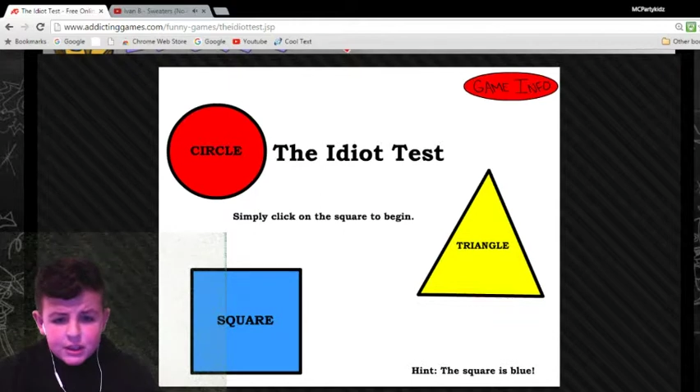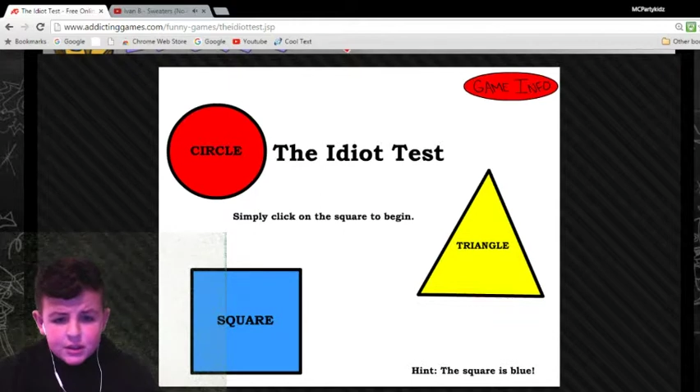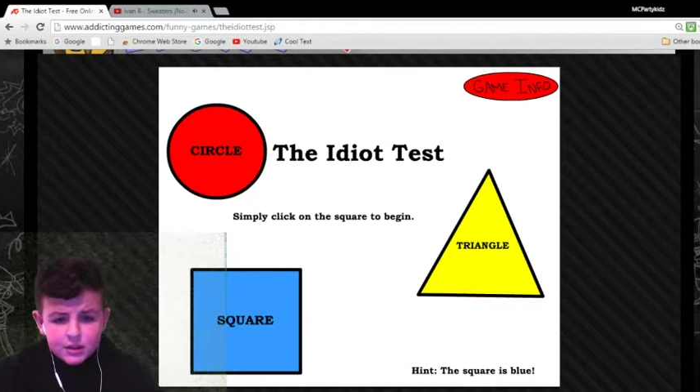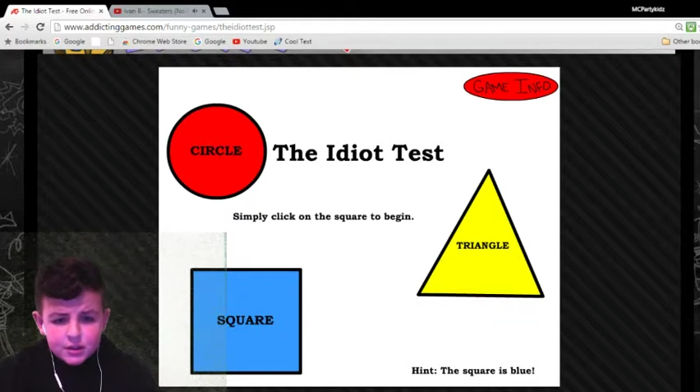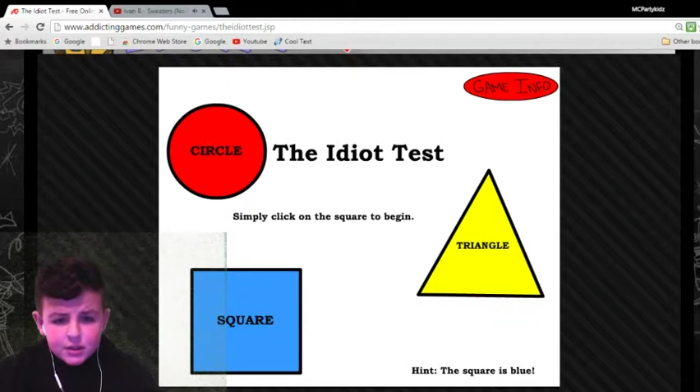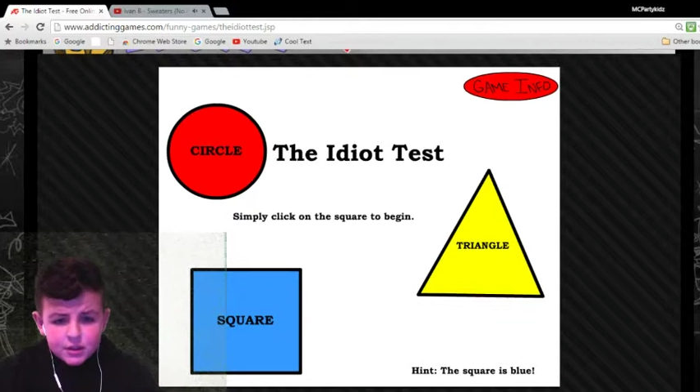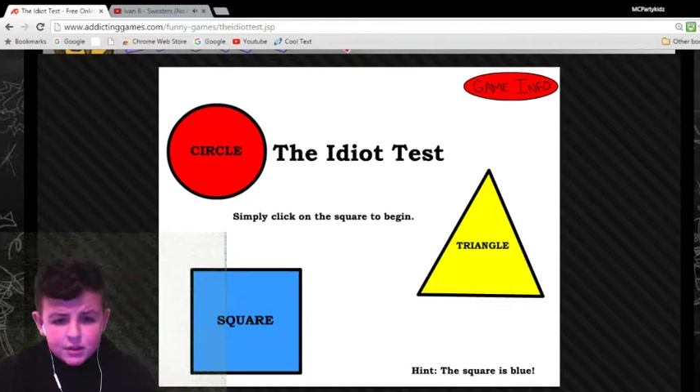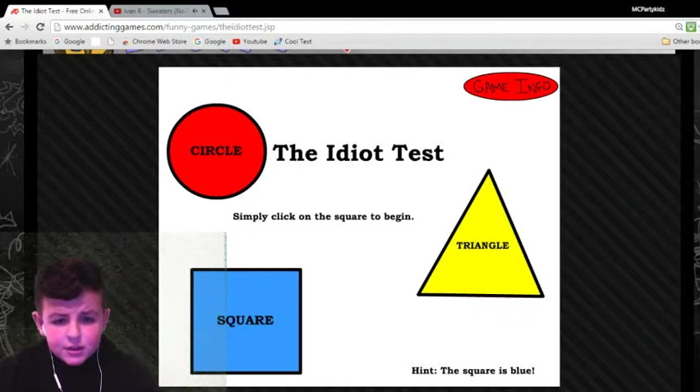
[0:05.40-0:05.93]

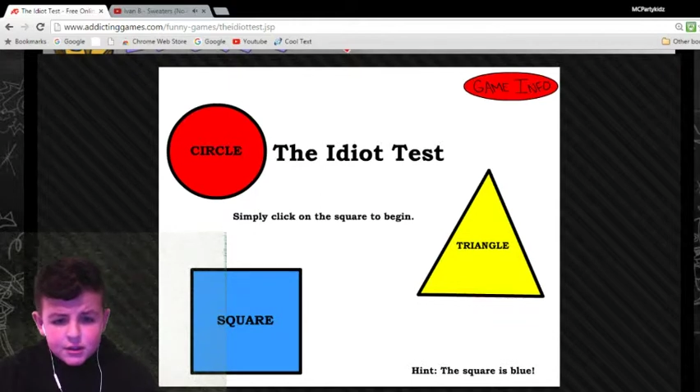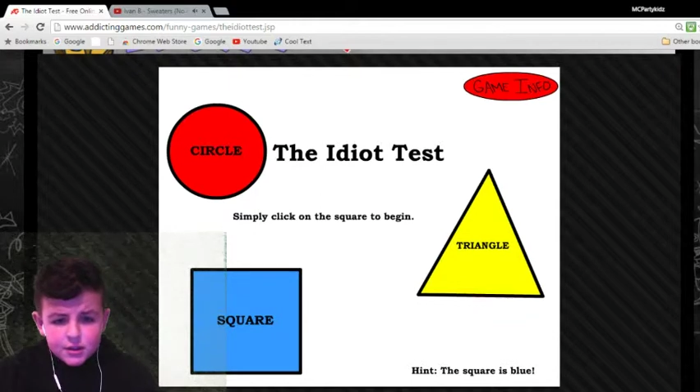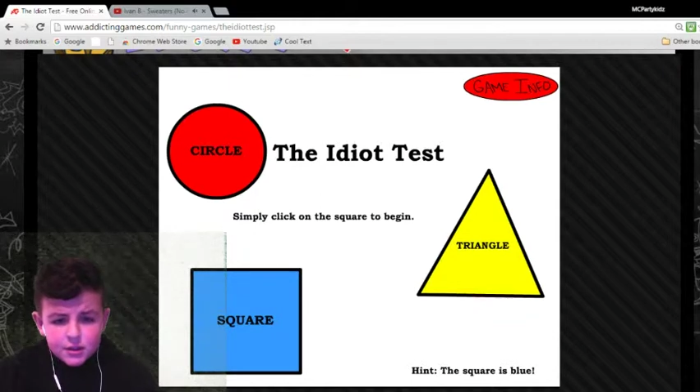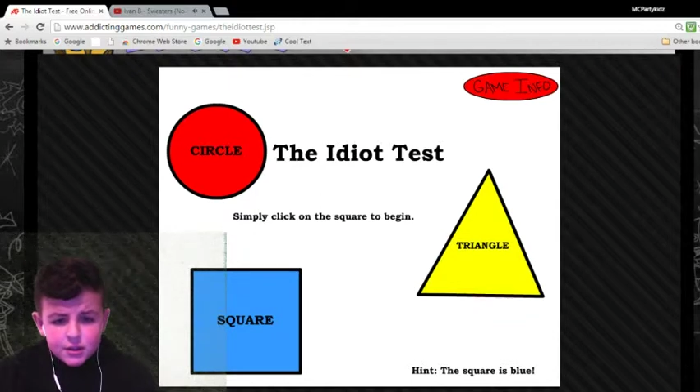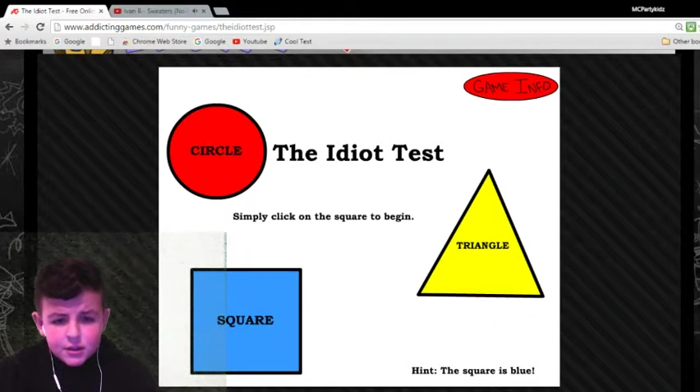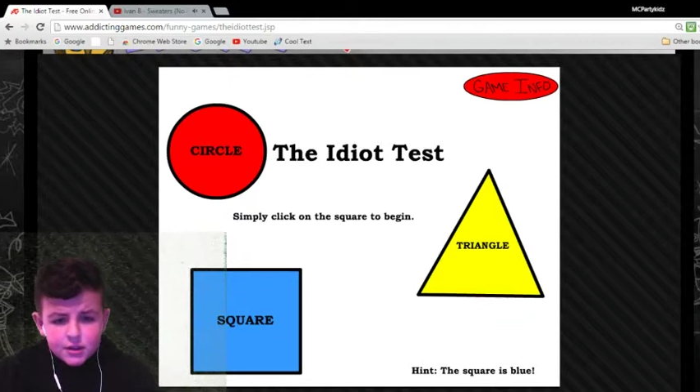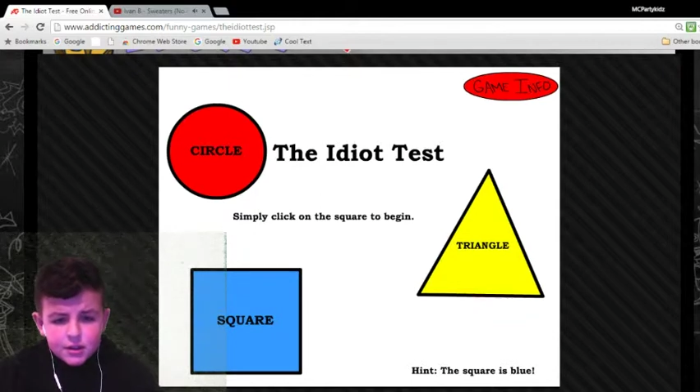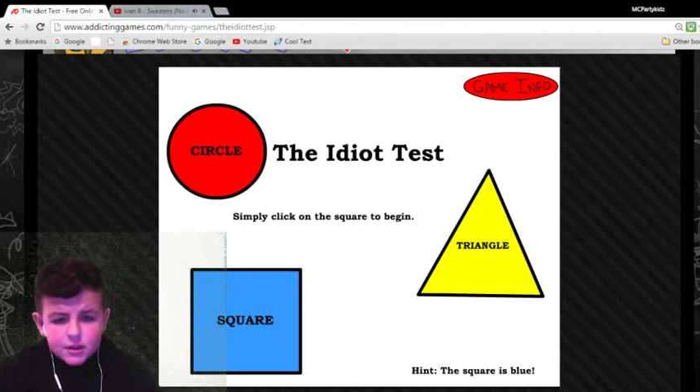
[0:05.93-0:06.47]
called
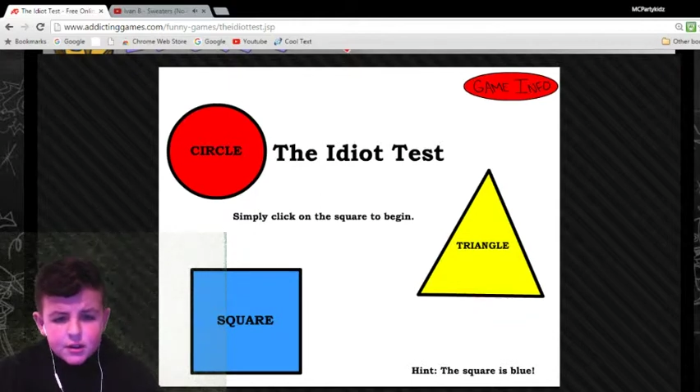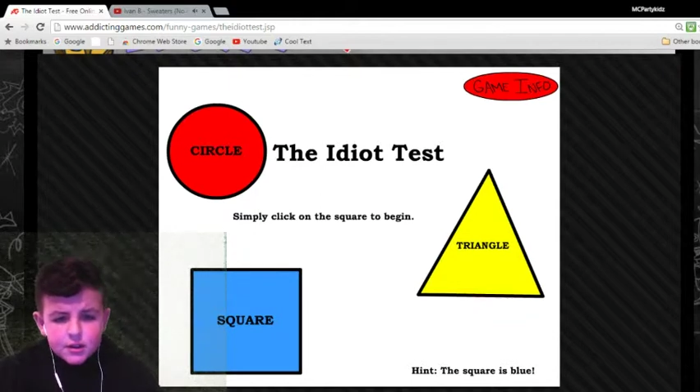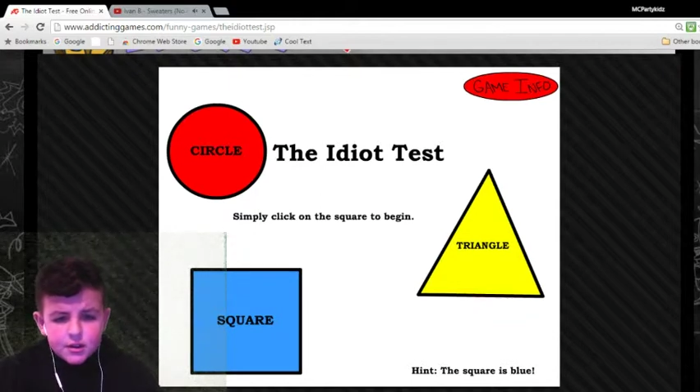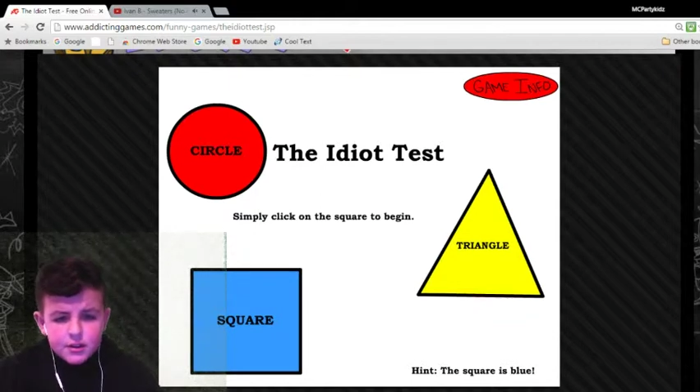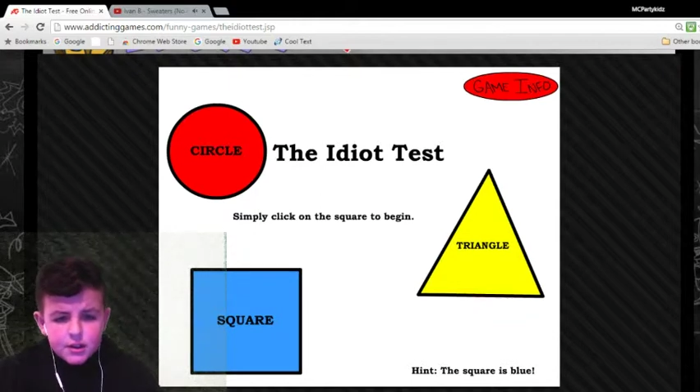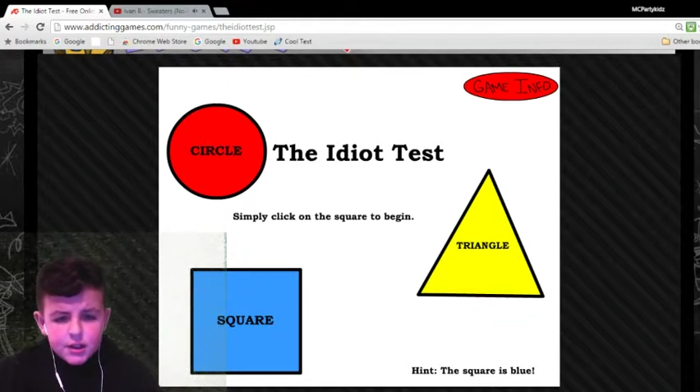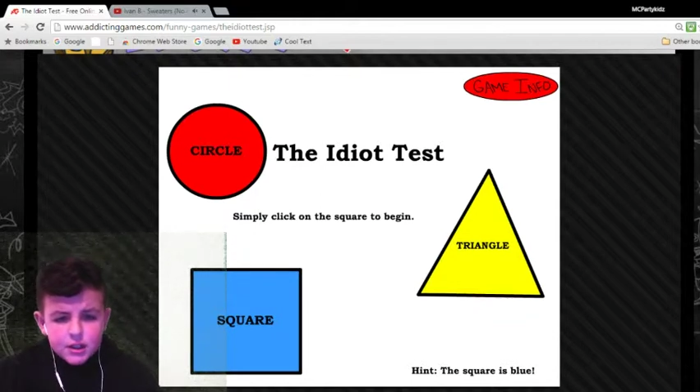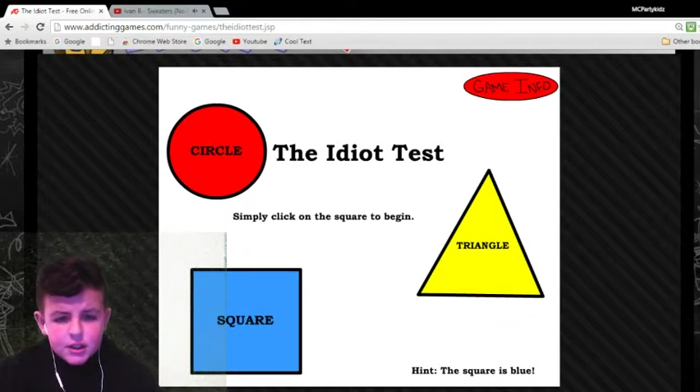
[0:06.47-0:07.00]

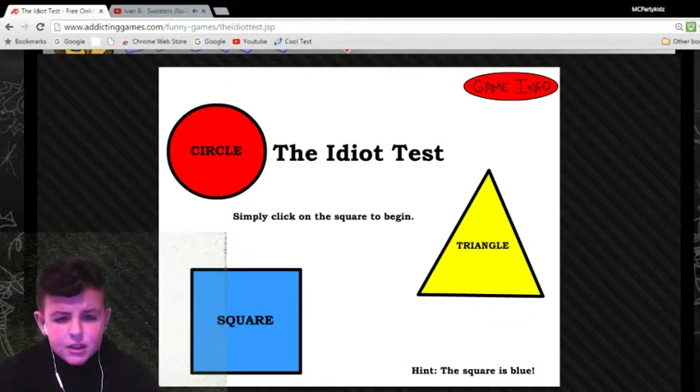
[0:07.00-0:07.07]
the